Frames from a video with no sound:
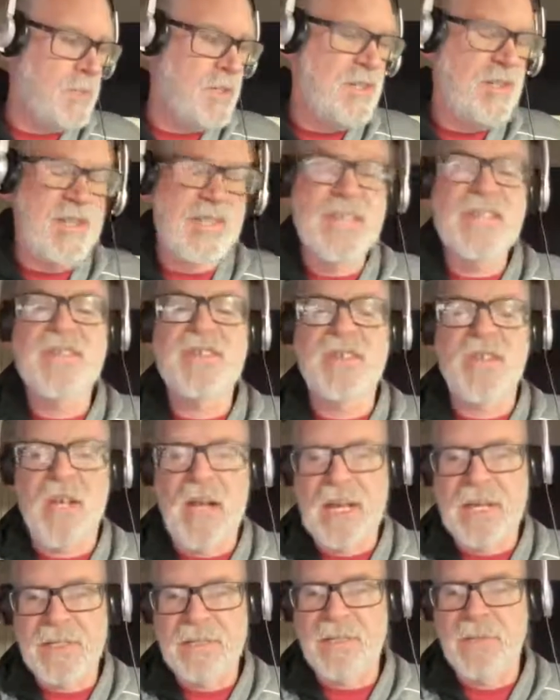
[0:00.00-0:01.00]

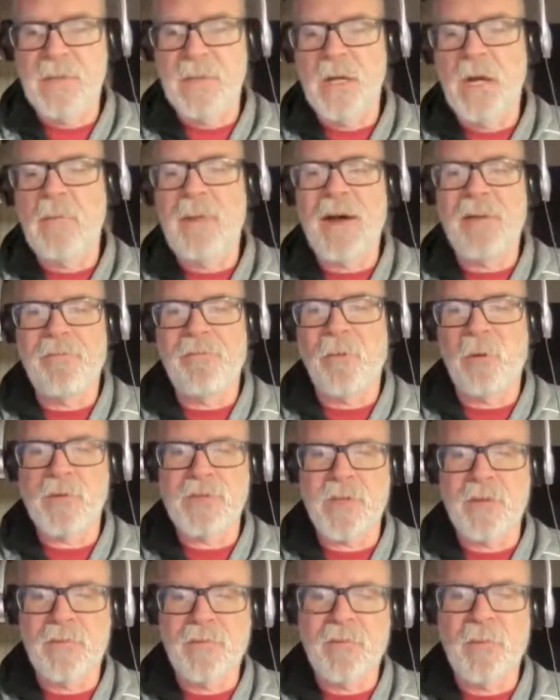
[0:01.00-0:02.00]
disliked about Force
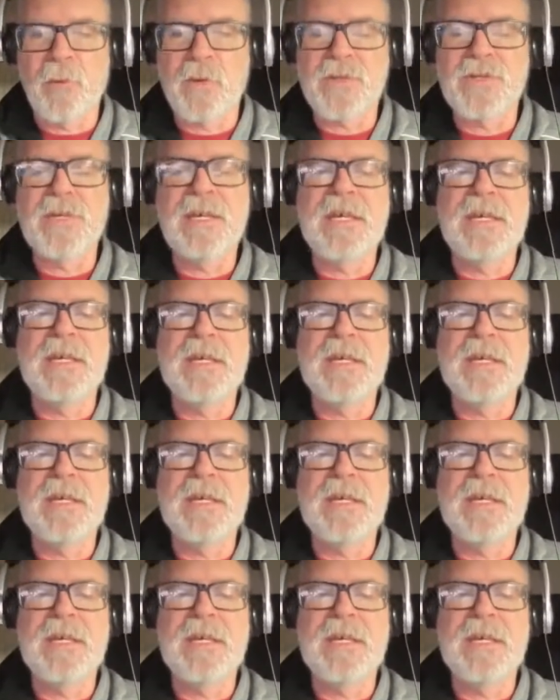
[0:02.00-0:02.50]
on Force,